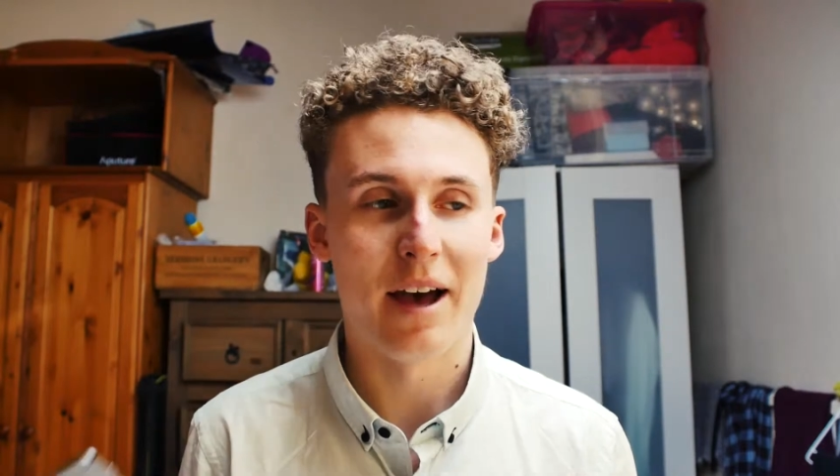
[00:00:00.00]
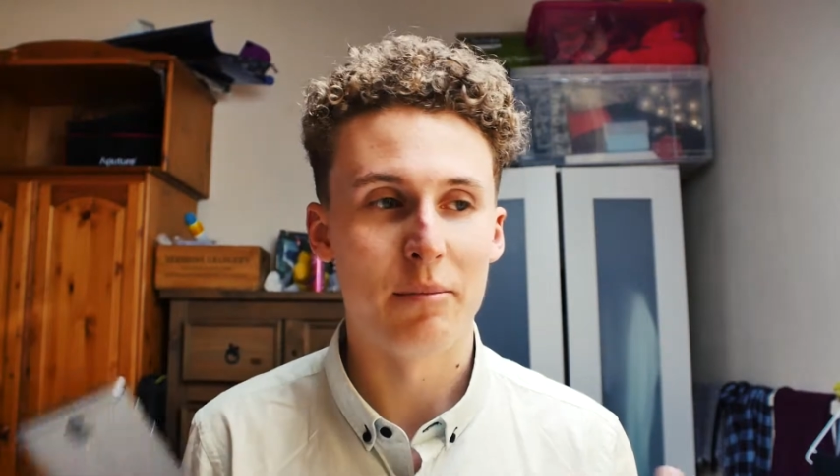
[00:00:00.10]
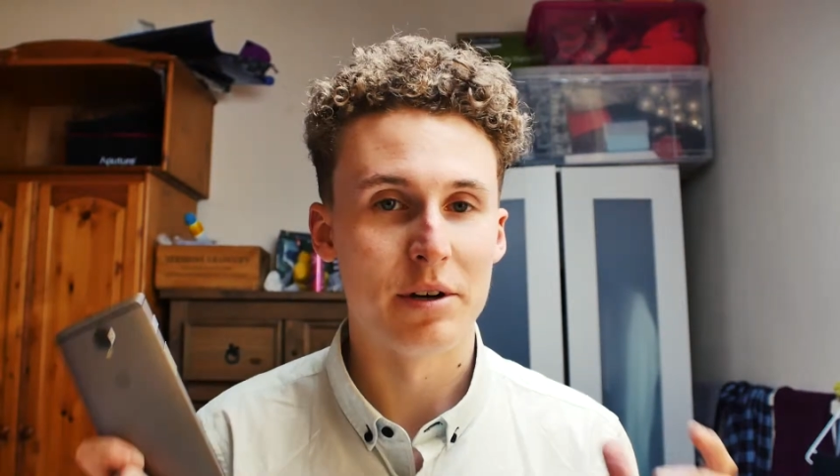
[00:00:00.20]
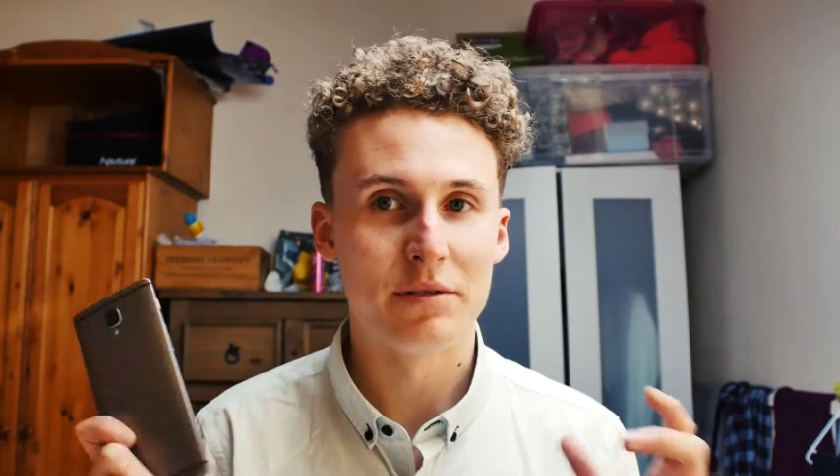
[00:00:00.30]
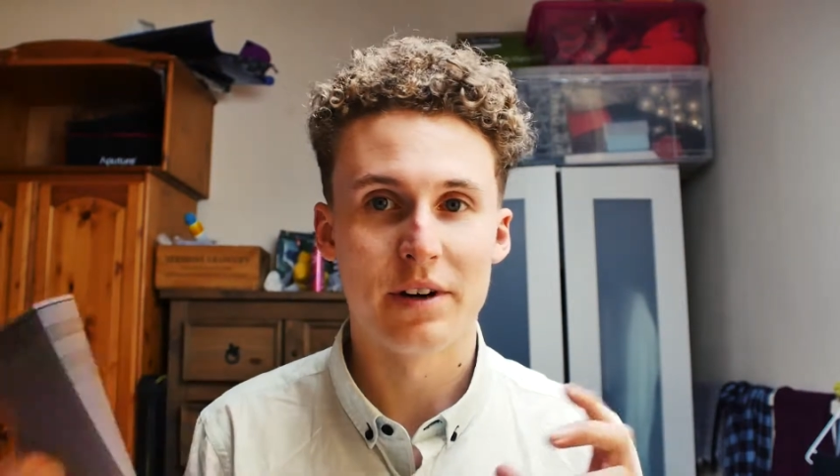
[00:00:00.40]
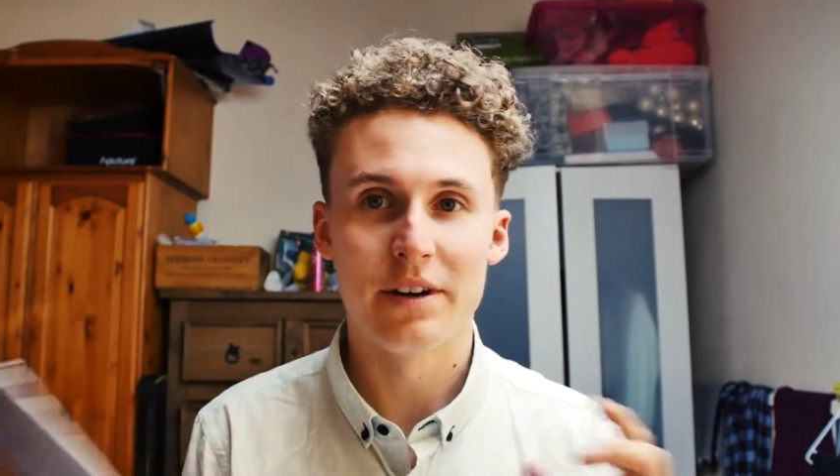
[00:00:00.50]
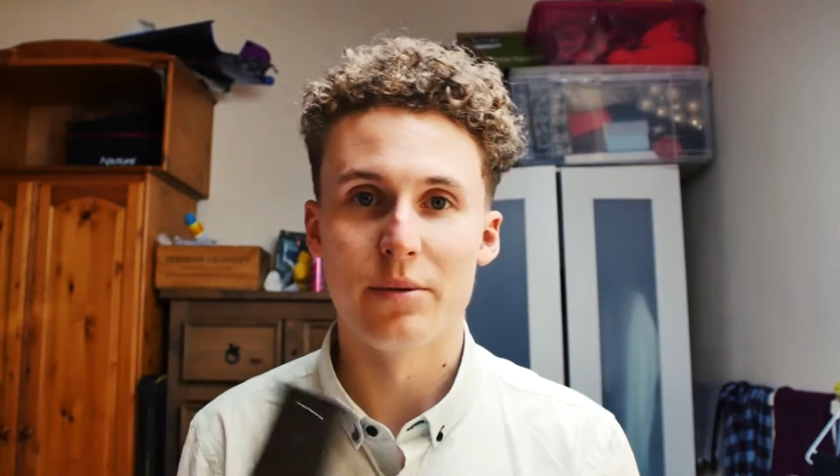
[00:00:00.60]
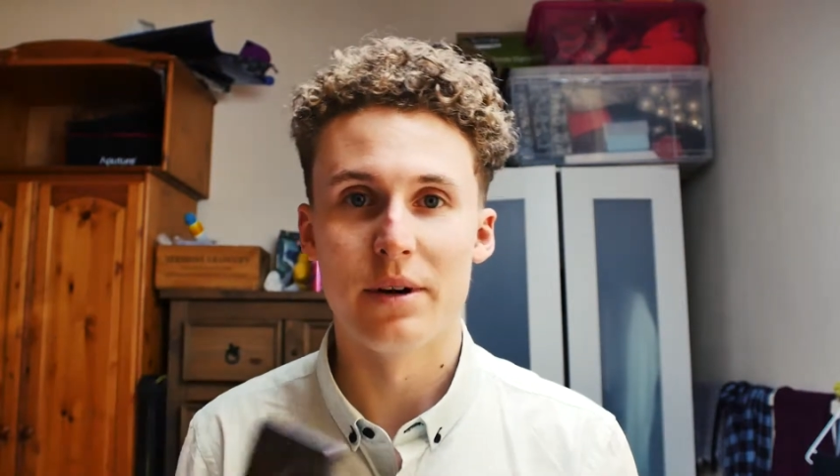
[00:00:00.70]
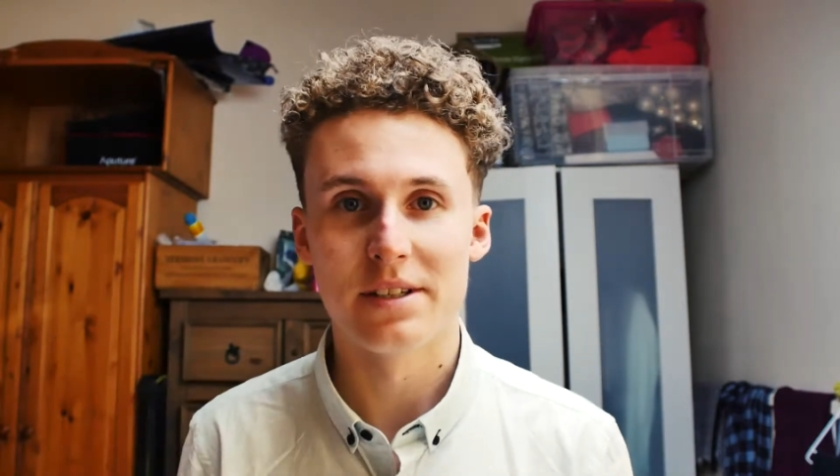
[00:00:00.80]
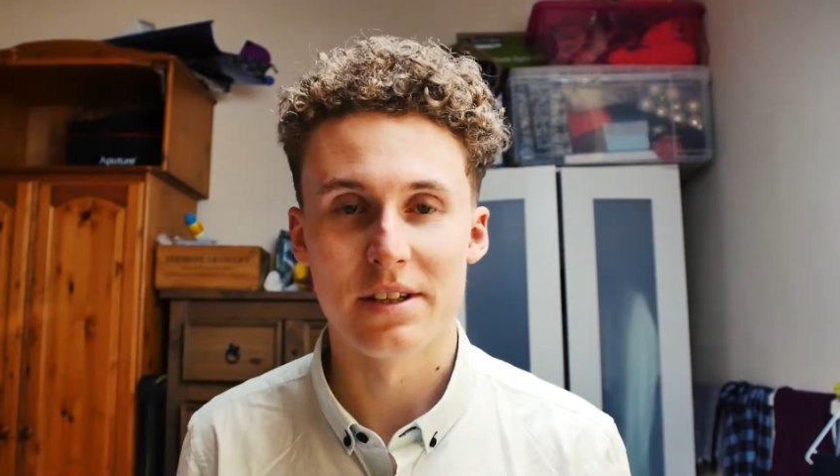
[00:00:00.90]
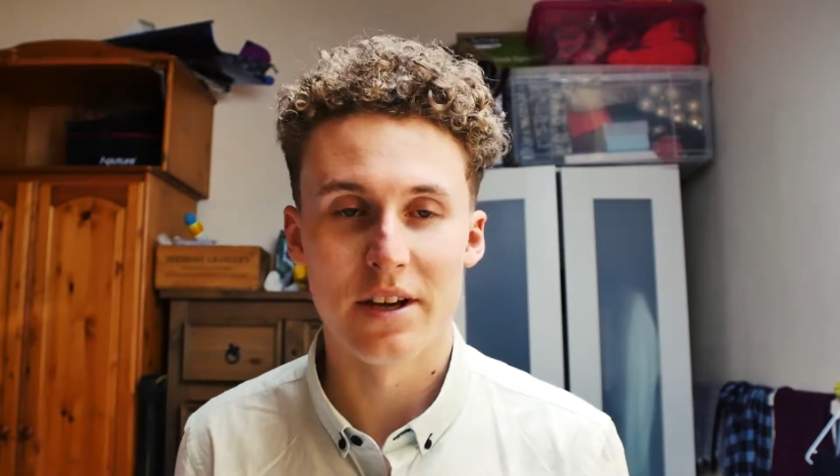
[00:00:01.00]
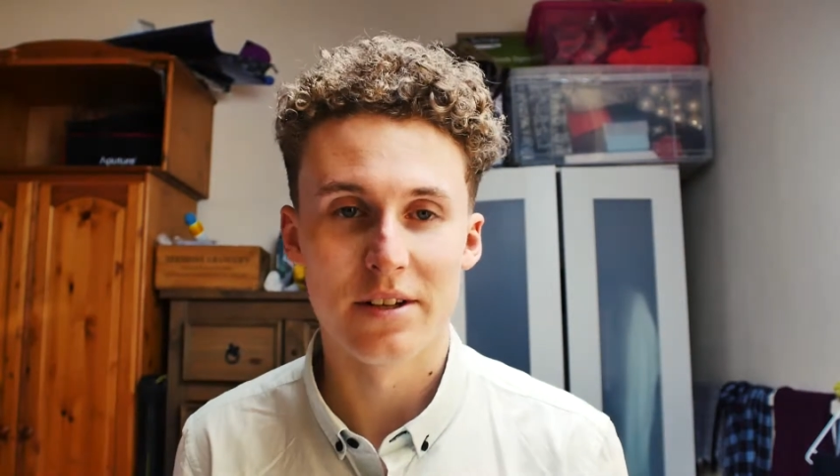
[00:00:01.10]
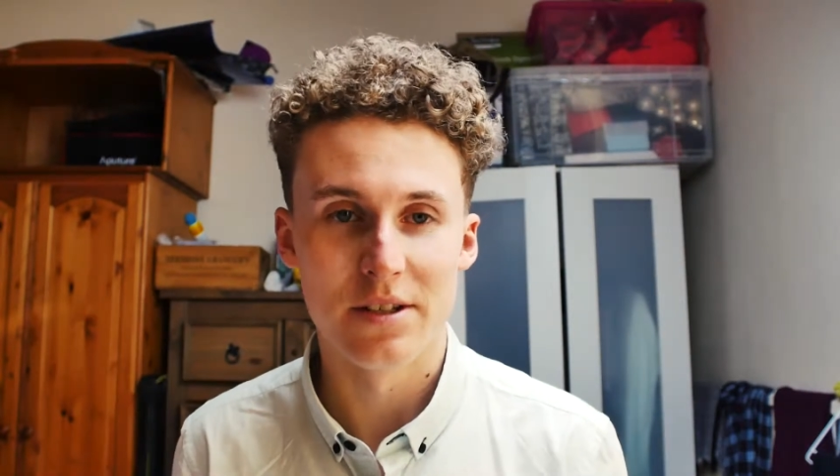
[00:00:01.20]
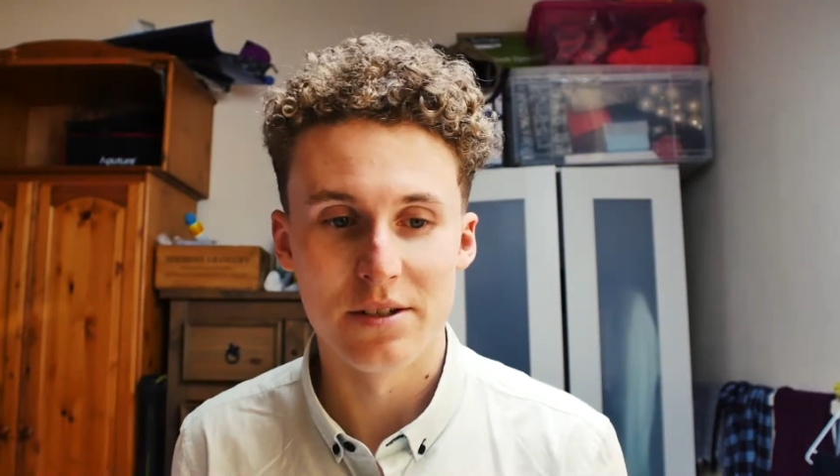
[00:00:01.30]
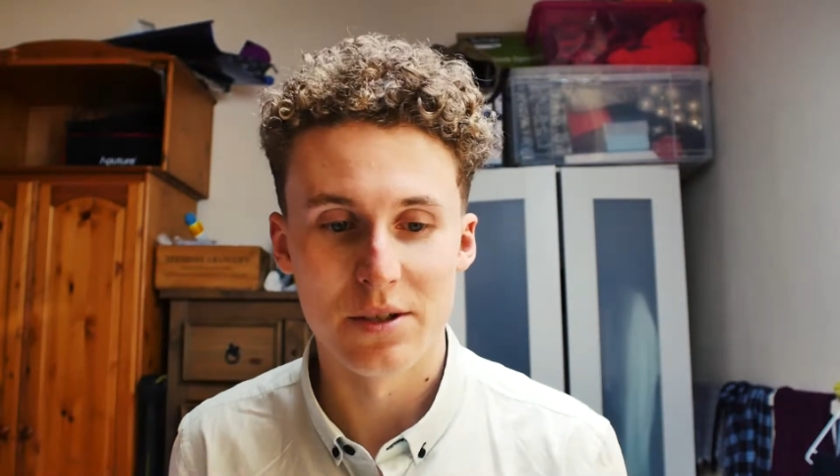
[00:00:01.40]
And my friend who works at the O2